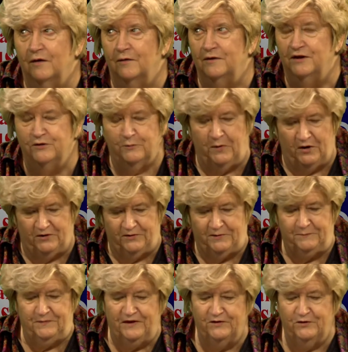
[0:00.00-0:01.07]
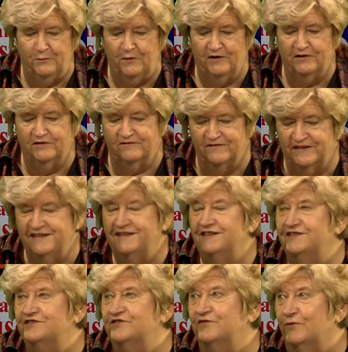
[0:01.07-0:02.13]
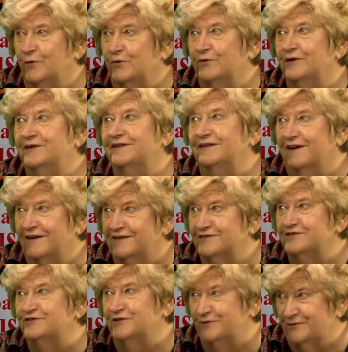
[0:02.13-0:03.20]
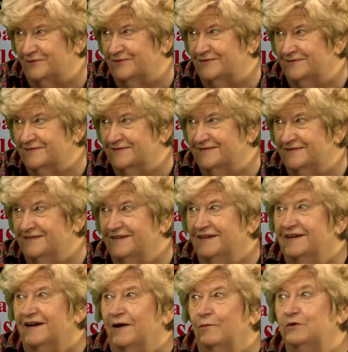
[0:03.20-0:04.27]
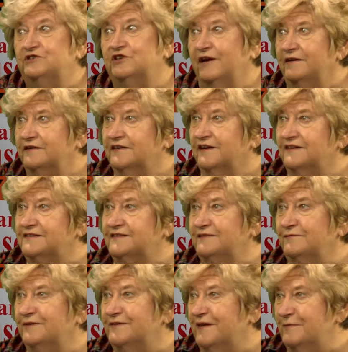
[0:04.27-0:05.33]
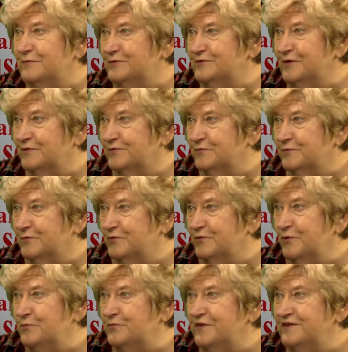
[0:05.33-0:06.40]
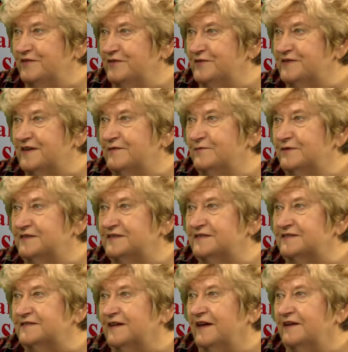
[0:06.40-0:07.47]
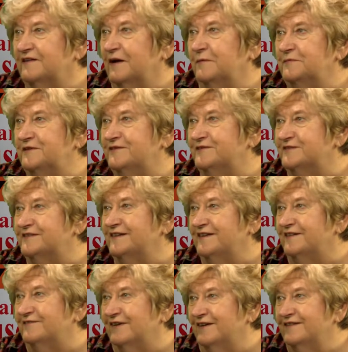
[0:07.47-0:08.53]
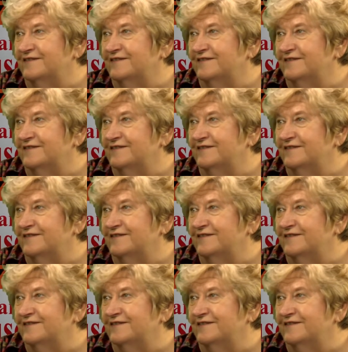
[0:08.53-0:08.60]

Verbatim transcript: Intermark. Intermark Vintage Foreign Car Show, which kind of ties in with that group that you said was had come to your city, right?